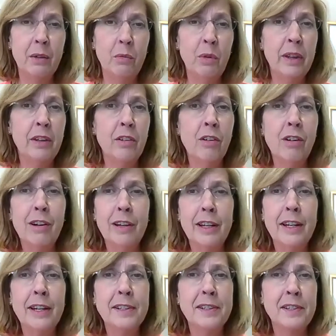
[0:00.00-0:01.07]
with God
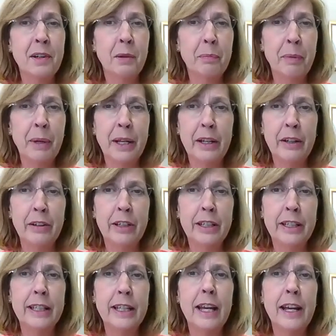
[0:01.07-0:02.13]
as our
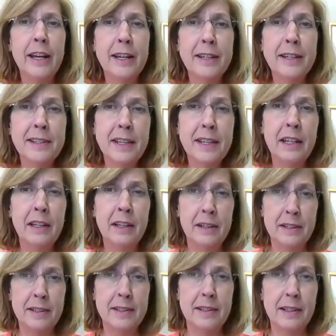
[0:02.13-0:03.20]
parent, asking
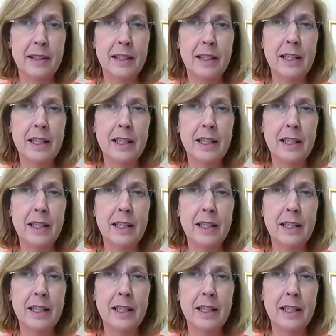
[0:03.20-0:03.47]
us